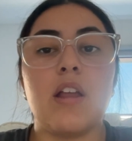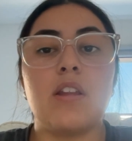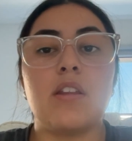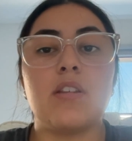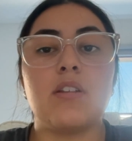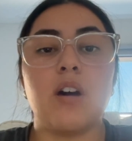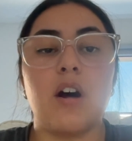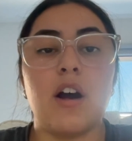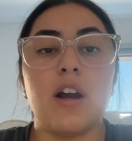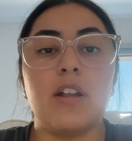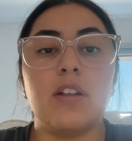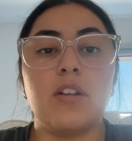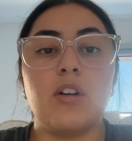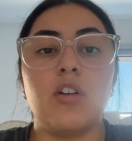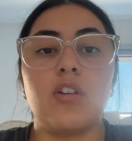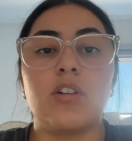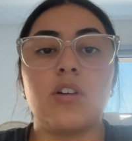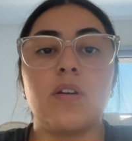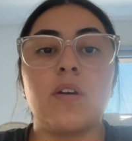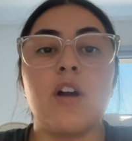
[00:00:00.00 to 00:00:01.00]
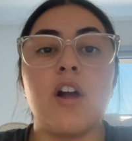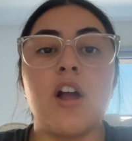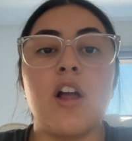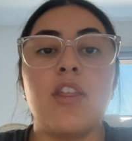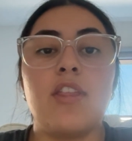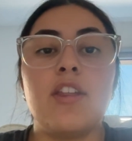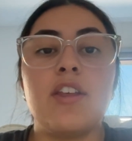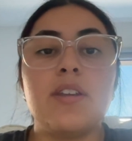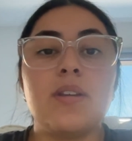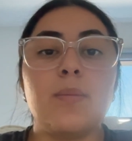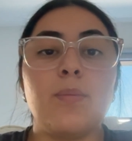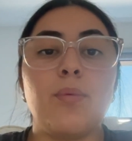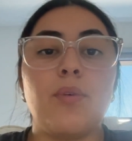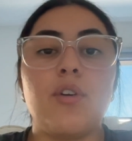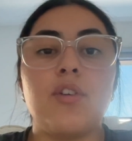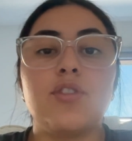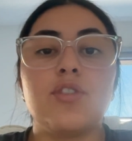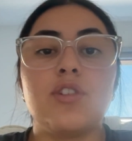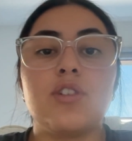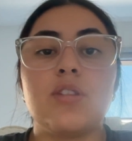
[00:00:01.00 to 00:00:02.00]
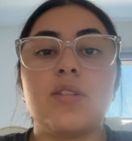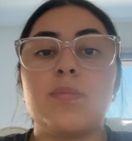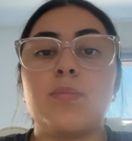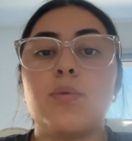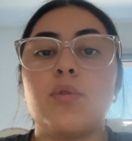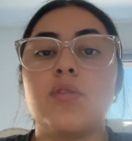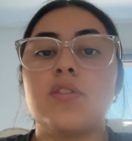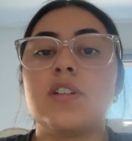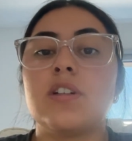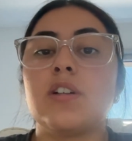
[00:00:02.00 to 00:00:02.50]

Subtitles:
dialogue. This approach supports